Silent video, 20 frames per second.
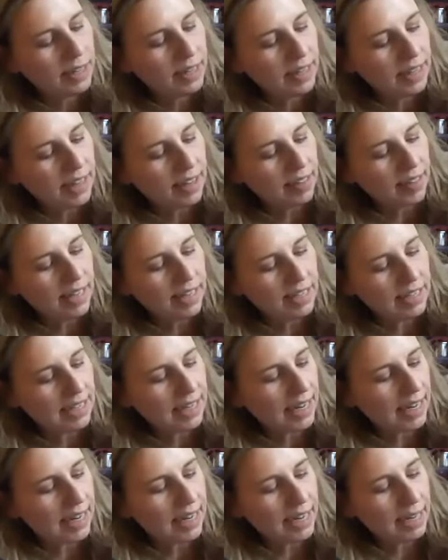at this
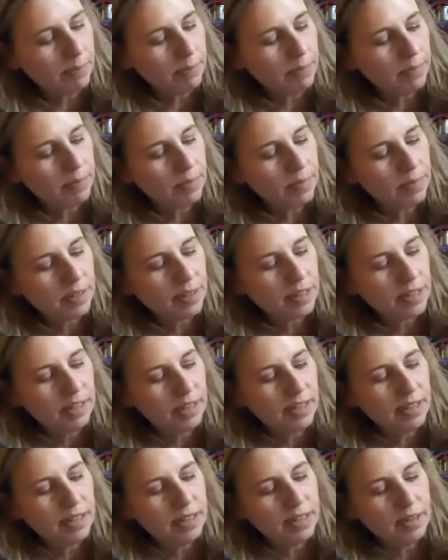time,
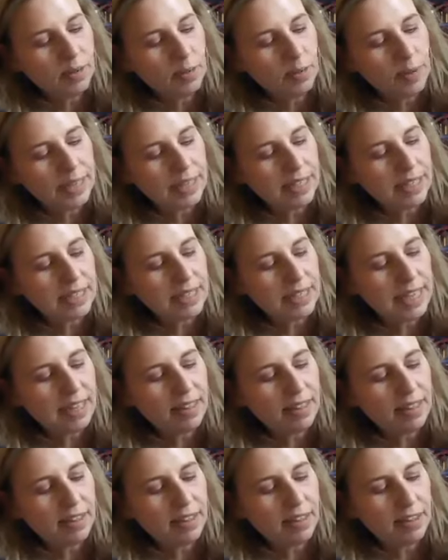we can see
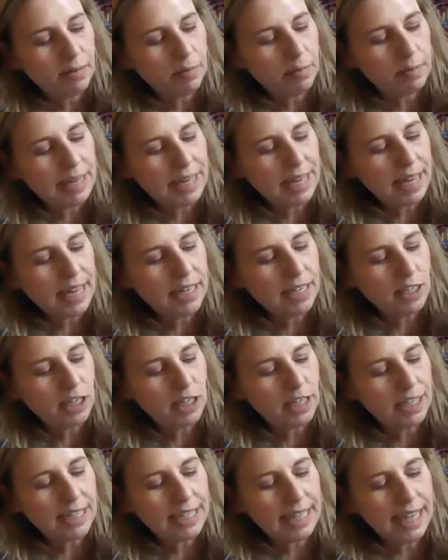that the big hand's on a 6,